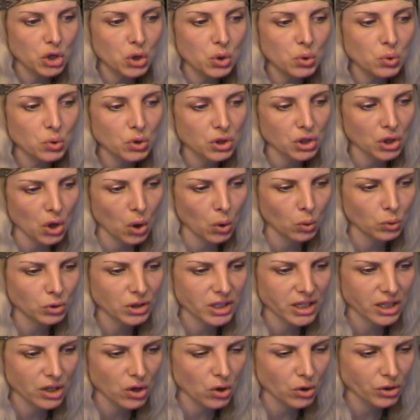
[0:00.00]

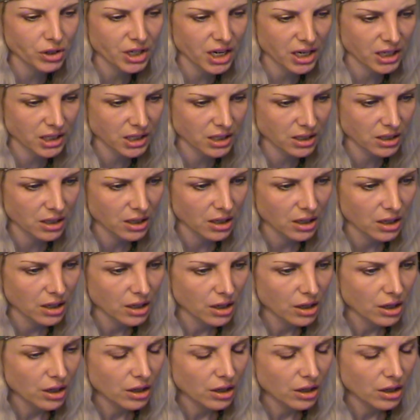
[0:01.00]
noose-holding goddess.